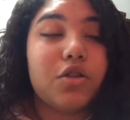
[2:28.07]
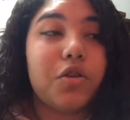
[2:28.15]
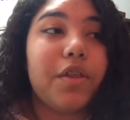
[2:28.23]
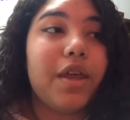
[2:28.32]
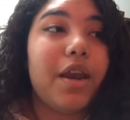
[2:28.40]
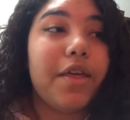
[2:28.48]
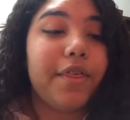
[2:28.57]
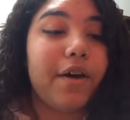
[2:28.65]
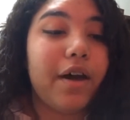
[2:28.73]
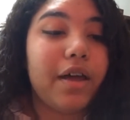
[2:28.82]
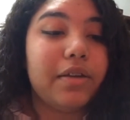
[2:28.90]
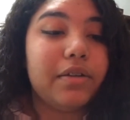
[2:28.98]
So then I
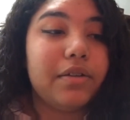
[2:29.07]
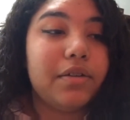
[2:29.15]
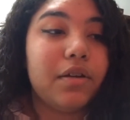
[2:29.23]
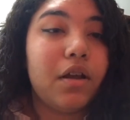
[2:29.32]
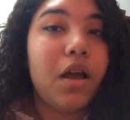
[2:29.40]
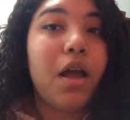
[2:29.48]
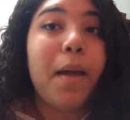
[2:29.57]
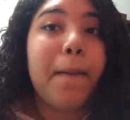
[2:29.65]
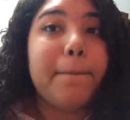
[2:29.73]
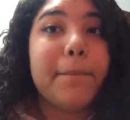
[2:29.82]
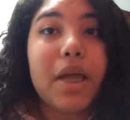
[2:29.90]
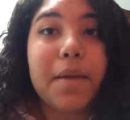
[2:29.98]
thought
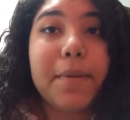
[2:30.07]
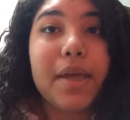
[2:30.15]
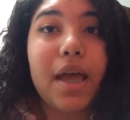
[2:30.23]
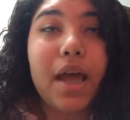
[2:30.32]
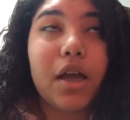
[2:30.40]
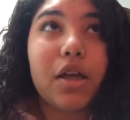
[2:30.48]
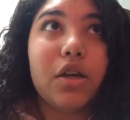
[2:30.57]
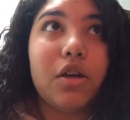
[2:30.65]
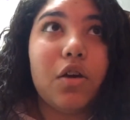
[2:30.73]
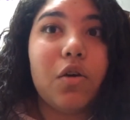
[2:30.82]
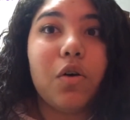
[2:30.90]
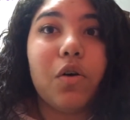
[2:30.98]
maybe I could, you
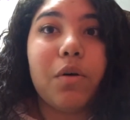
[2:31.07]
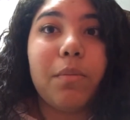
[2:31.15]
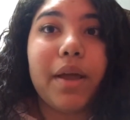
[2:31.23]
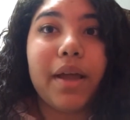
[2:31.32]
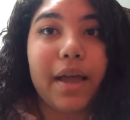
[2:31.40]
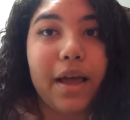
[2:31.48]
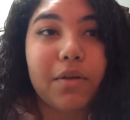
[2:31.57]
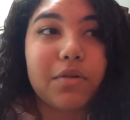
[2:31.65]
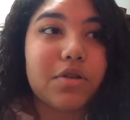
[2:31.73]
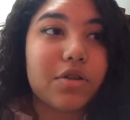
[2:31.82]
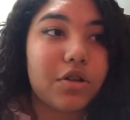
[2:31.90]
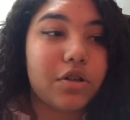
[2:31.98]
know, go to my
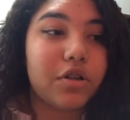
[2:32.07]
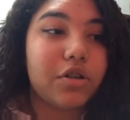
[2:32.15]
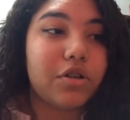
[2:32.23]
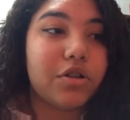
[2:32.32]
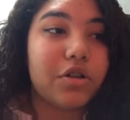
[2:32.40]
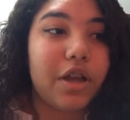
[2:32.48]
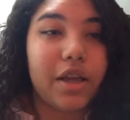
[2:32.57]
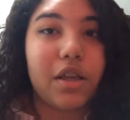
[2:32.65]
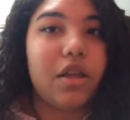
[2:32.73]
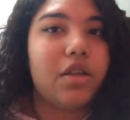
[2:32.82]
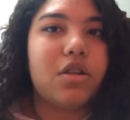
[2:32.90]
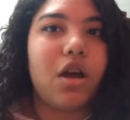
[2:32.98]
counselor like
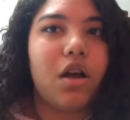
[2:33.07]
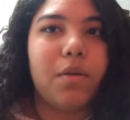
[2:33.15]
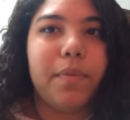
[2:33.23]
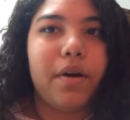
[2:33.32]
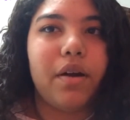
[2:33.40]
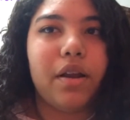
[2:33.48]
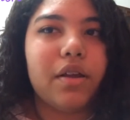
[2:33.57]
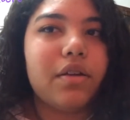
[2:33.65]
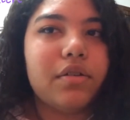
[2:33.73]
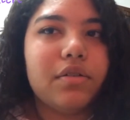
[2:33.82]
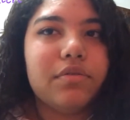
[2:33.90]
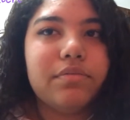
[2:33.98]
and talk about like
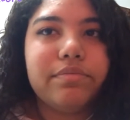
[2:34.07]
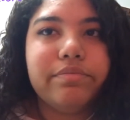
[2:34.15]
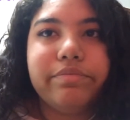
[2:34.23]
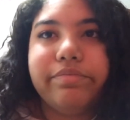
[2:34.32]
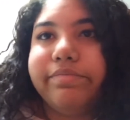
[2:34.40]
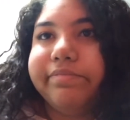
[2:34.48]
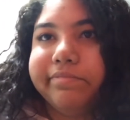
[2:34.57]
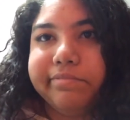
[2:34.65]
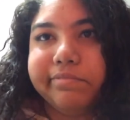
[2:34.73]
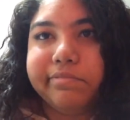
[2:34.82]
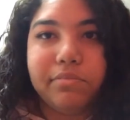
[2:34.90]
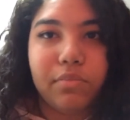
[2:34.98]

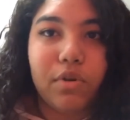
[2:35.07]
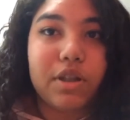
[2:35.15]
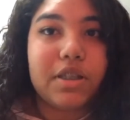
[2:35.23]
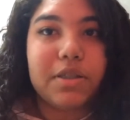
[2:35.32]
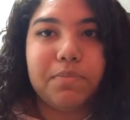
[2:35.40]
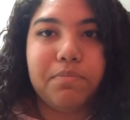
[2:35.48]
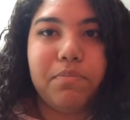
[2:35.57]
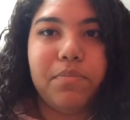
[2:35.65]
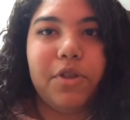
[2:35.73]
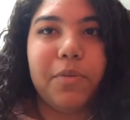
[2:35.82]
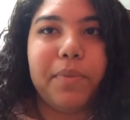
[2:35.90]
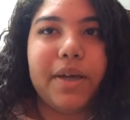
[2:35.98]
what's
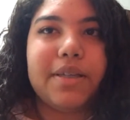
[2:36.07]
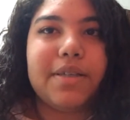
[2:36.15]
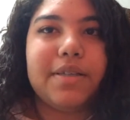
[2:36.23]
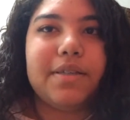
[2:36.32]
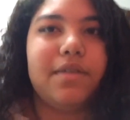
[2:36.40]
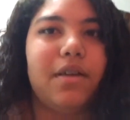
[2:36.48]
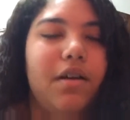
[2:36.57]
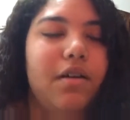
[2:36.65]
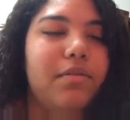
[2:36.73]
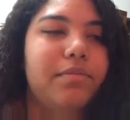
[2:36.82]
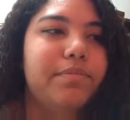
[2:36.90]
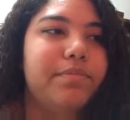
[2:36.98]
the best
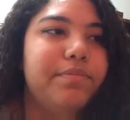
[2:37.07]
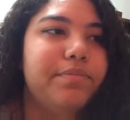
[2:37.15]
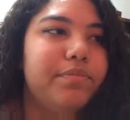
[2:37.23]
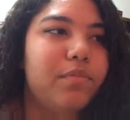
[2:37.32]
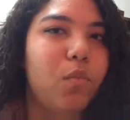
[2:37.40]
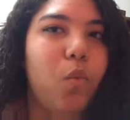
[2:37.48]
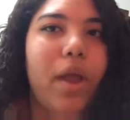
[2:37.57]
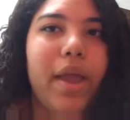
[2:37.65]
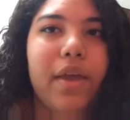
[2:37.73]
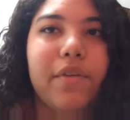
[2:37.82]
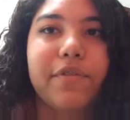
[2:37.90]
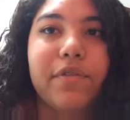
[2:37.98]
um,
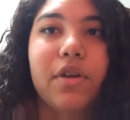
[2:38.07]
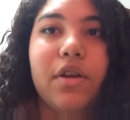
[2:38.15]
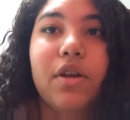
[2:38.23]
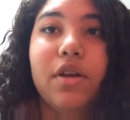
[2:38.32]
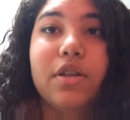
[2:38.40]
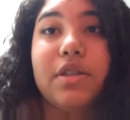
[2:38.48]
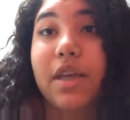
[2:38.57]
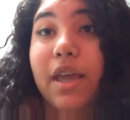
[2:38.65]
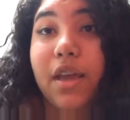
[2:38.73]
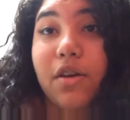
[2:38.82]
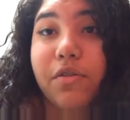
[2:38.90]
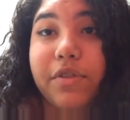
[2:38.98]
way to
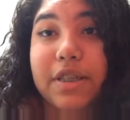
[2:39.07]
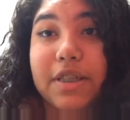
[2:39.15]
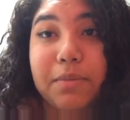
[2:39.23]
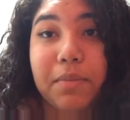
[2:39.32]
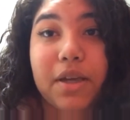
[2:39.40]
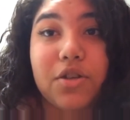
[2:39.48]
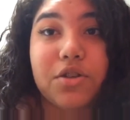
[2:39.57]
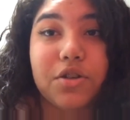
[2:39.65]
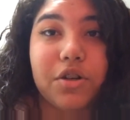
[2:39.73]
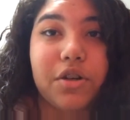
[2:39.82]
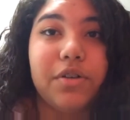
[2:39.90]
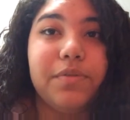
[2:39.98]
handle this
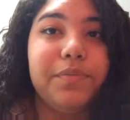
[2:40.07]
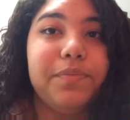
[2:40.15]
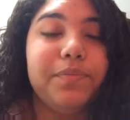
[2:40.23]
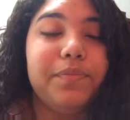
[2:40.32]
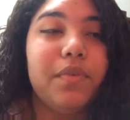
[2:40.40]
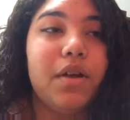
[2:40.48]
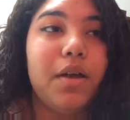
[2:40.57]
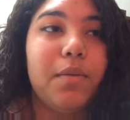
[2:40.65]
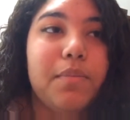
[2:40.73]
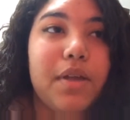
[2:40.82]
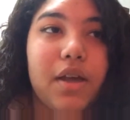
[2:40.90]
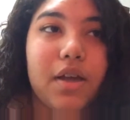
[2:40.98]
semester
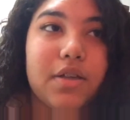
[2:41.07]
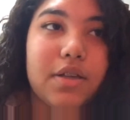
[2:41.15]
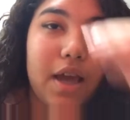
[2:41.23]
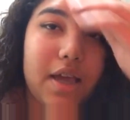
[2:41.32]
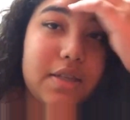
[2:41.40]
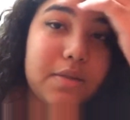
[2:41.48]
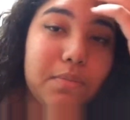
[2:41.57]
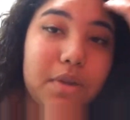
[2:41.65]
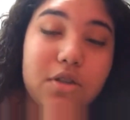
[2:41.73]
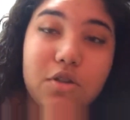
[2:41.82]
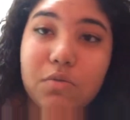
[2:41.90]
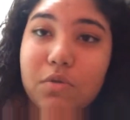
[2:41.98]
because last
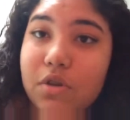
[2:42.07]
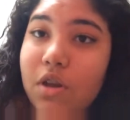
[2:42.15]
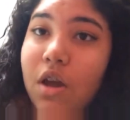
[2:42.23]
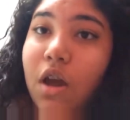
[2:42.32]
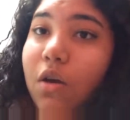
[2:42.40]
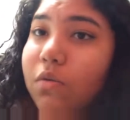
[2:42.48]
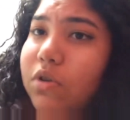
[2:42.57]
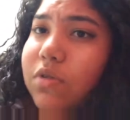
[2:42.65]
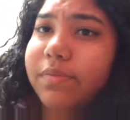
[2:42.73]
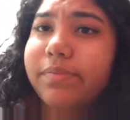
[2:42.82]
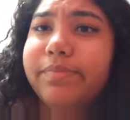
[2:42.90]
semester was was